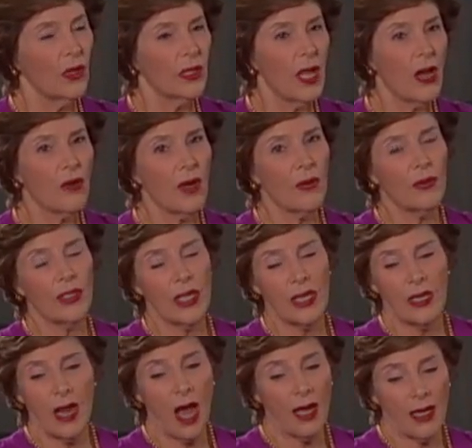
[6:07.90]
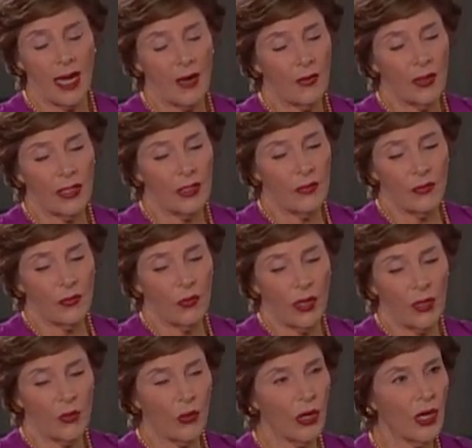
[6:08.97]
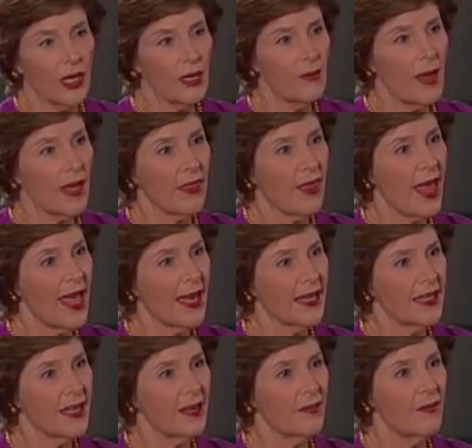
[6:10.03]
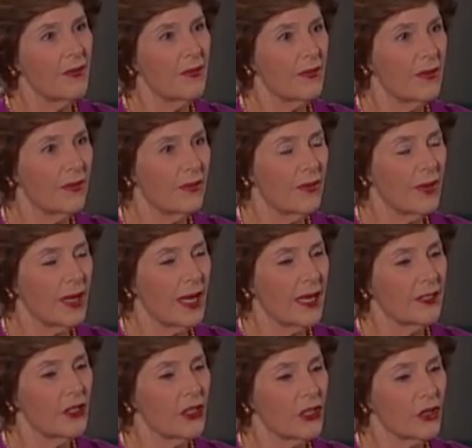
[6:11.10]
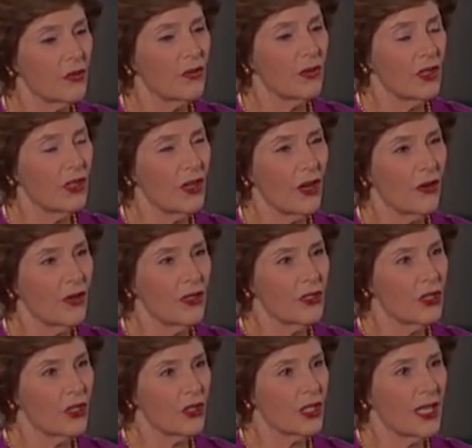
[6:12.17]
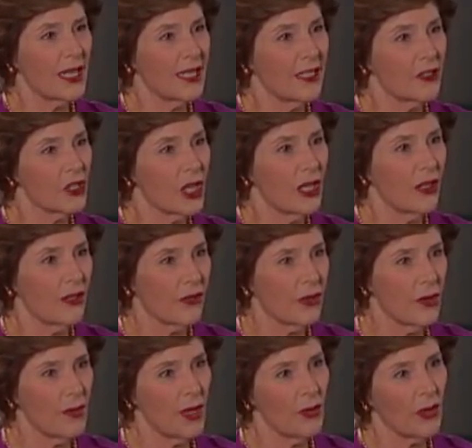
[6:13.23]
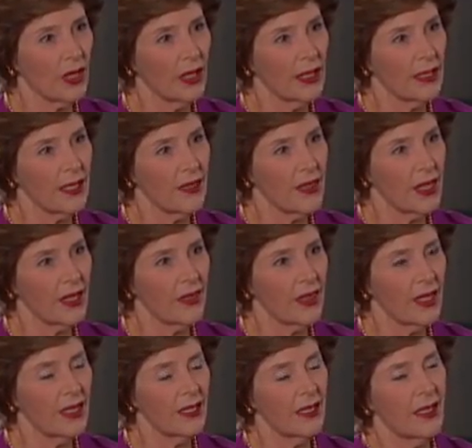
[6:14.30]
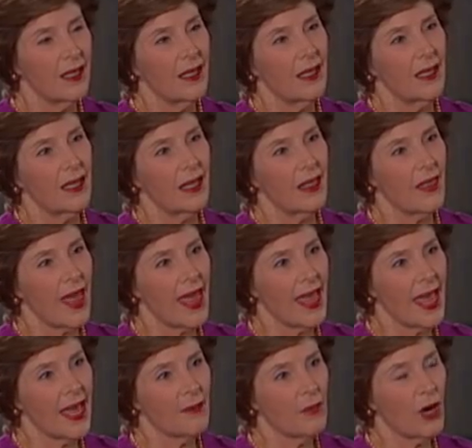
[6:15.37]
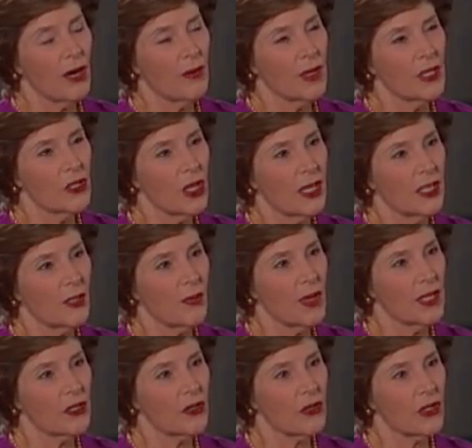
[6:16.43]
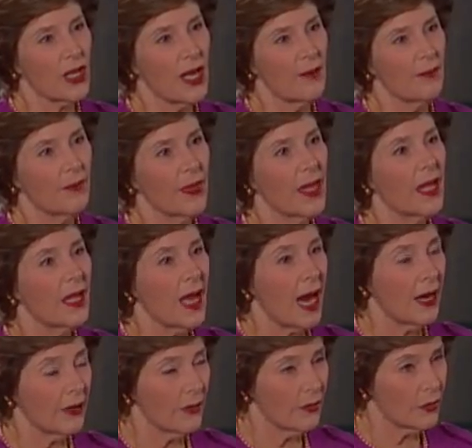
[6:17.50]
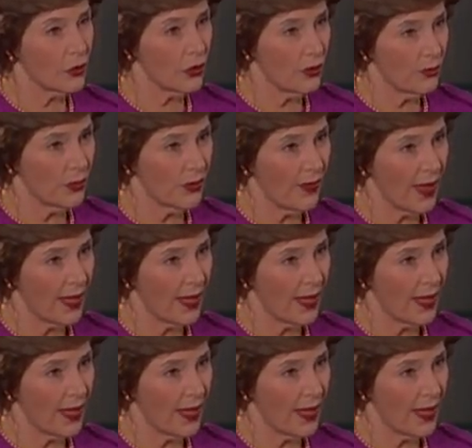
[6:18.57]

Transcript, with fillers: well no i did not i wasn't, wasn't worried about that I, um, I just you know it just sent a chill through me really to think that they had barbara and jenna's pictures up our troops